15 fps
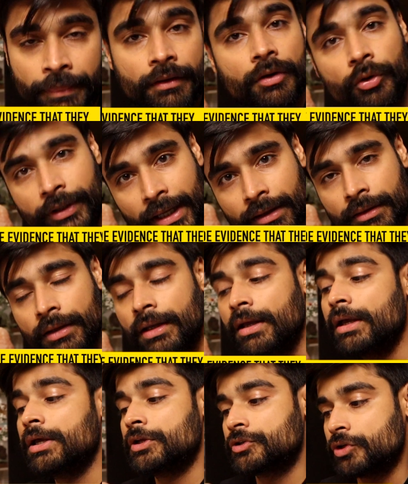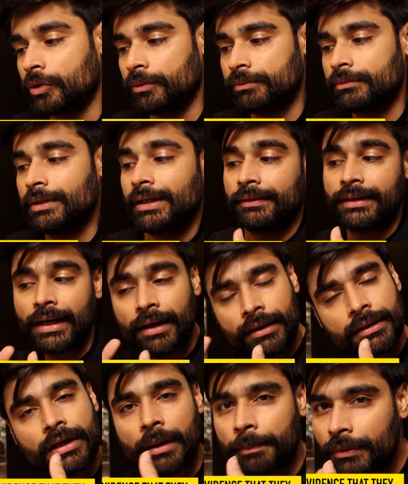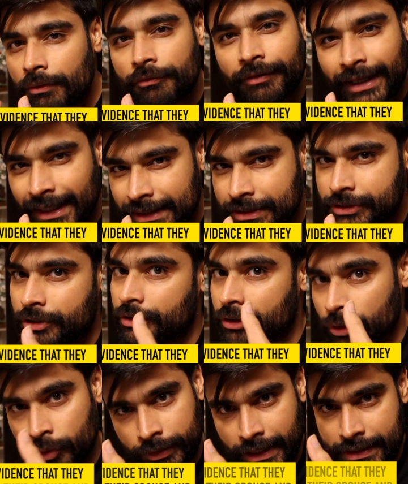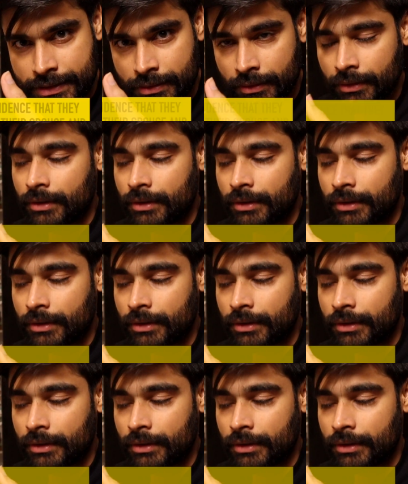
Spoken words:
Okay? So, there are a couple ways to do this.